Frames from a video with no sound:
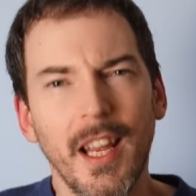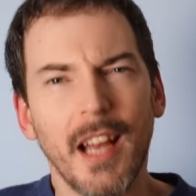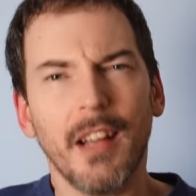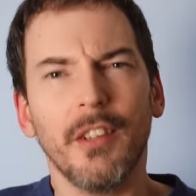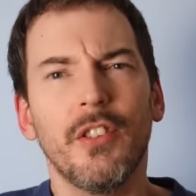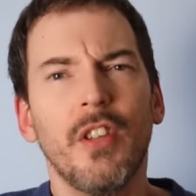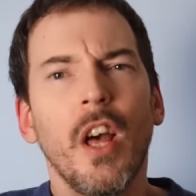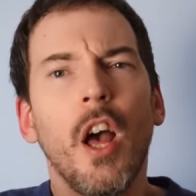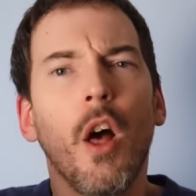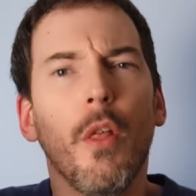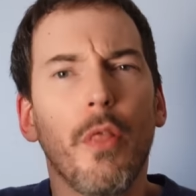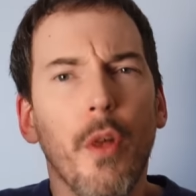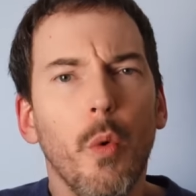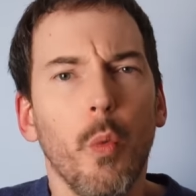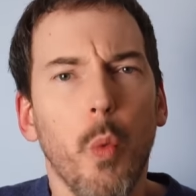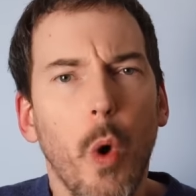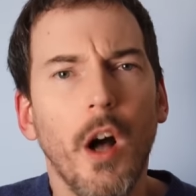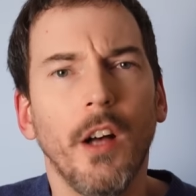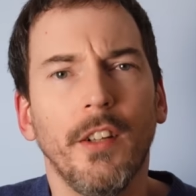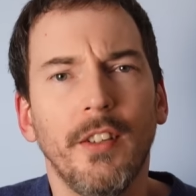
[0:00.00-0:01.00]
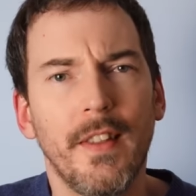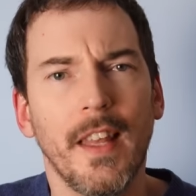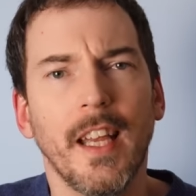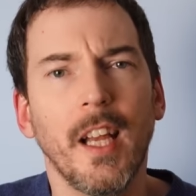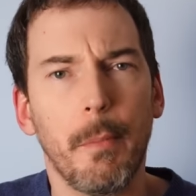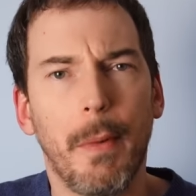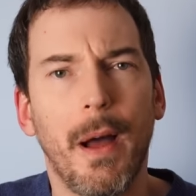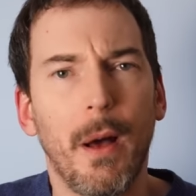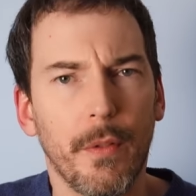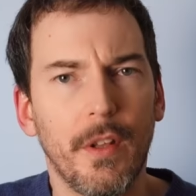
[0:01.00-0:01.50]
Yes, the worst thing
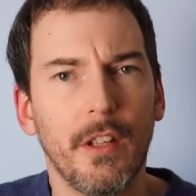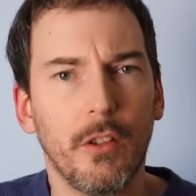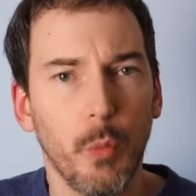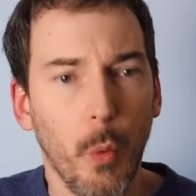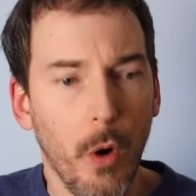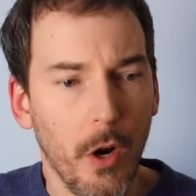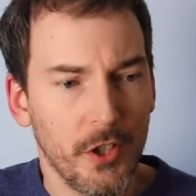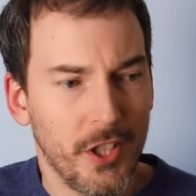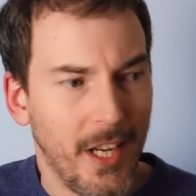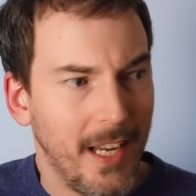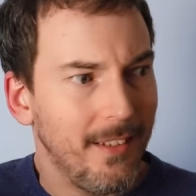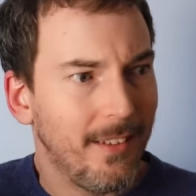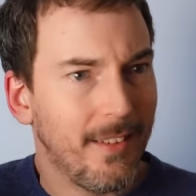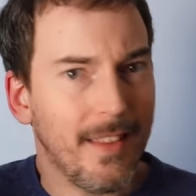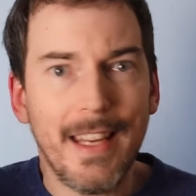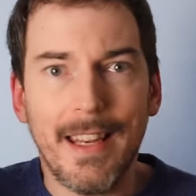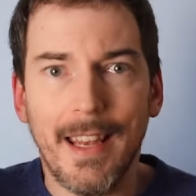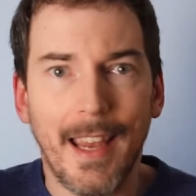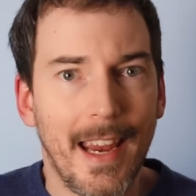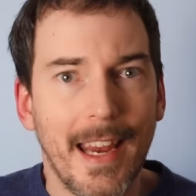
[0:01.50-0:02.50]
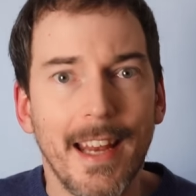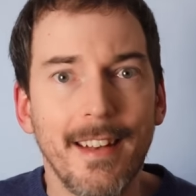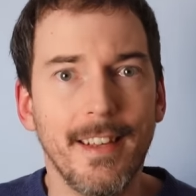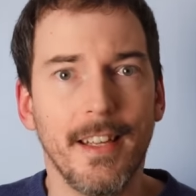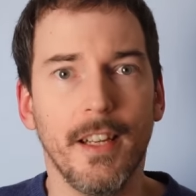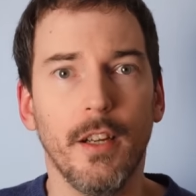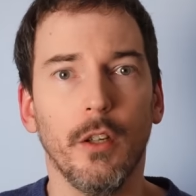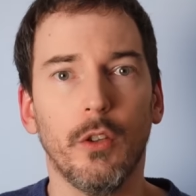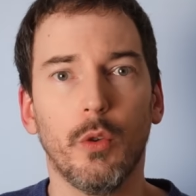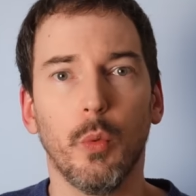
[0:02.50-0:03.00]
about this watch is the
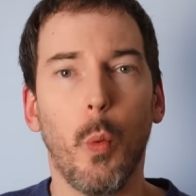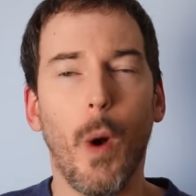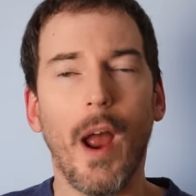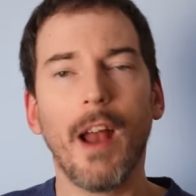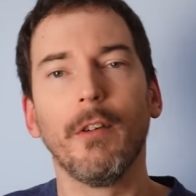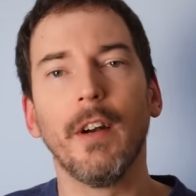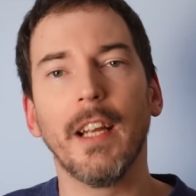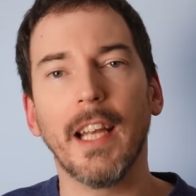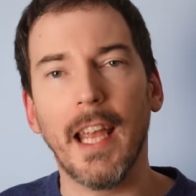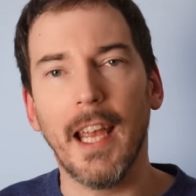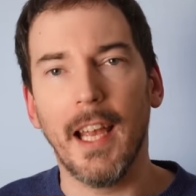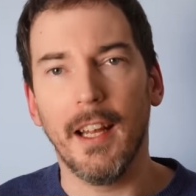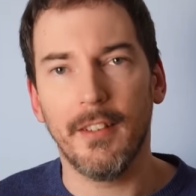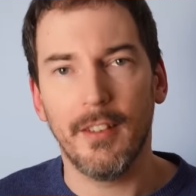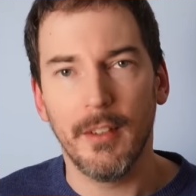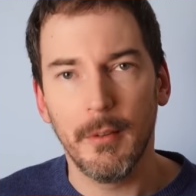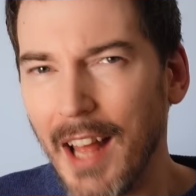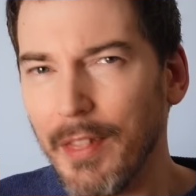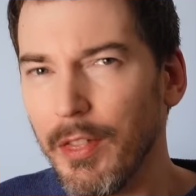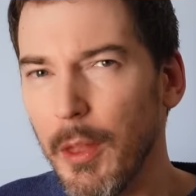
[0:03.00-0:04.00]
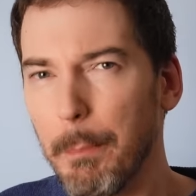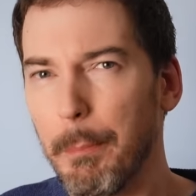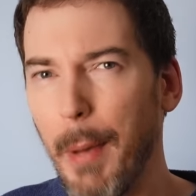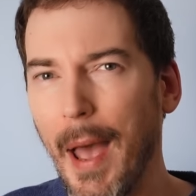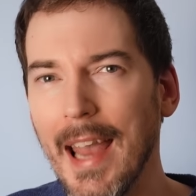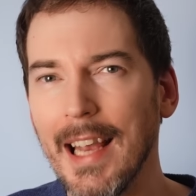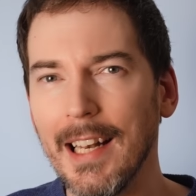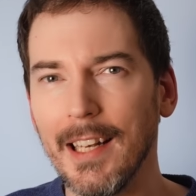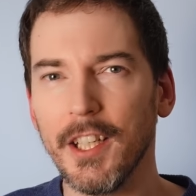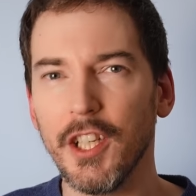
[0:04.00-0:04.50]
idiot wearing it, and the
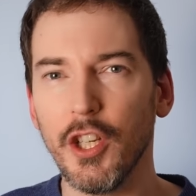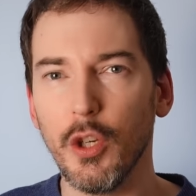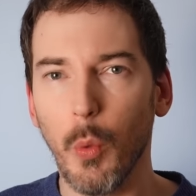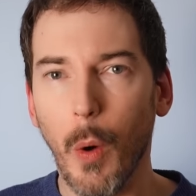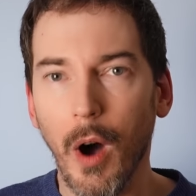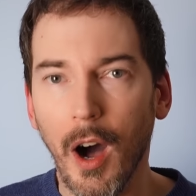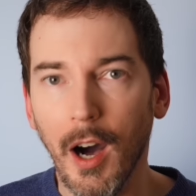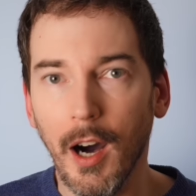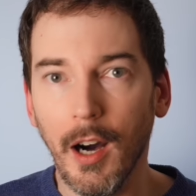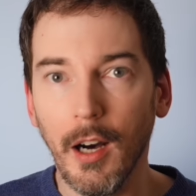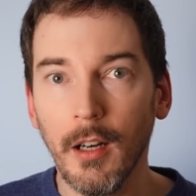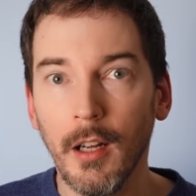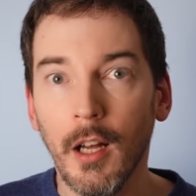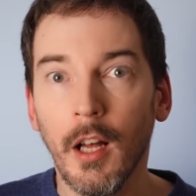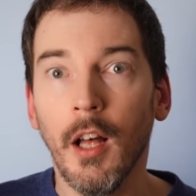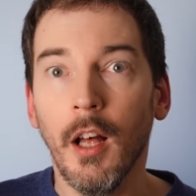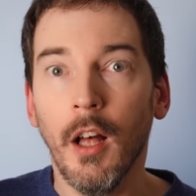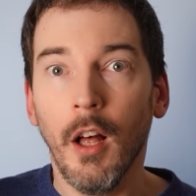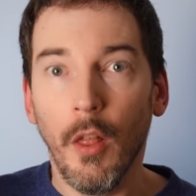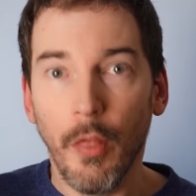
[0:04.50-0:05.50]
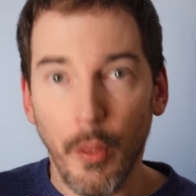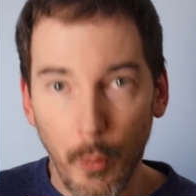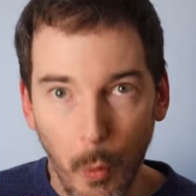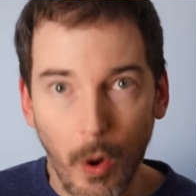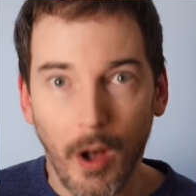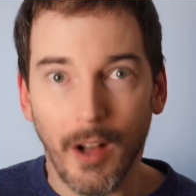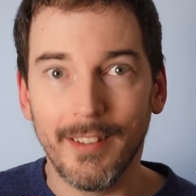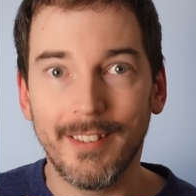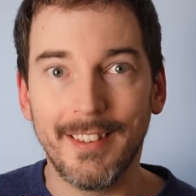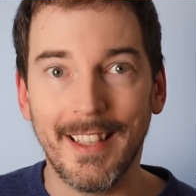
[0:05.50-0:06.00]
paler you are, the
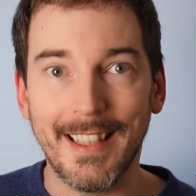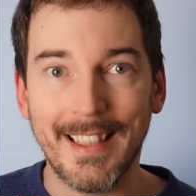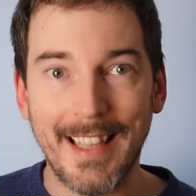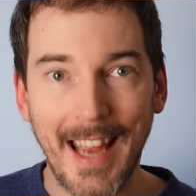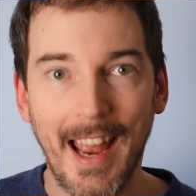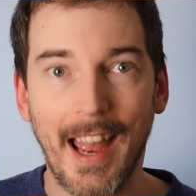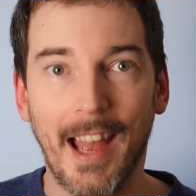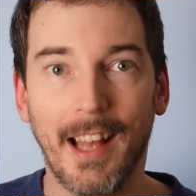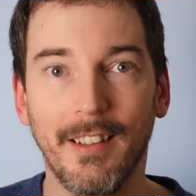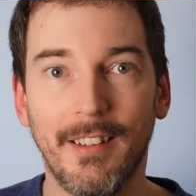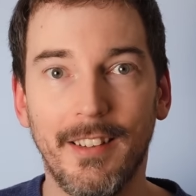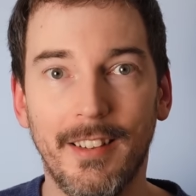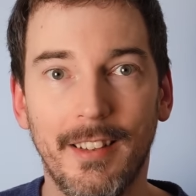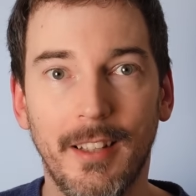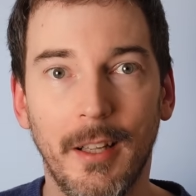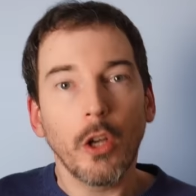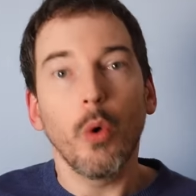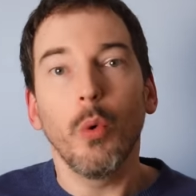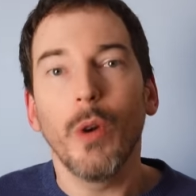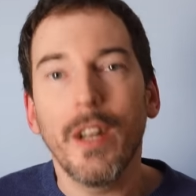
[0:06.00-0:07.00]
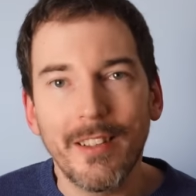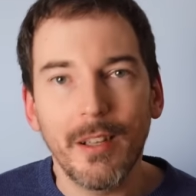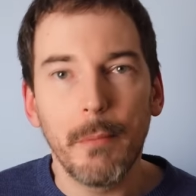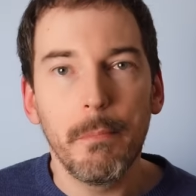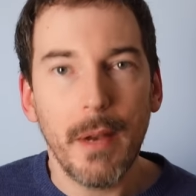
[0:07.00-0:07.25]
worse it gets. Call it a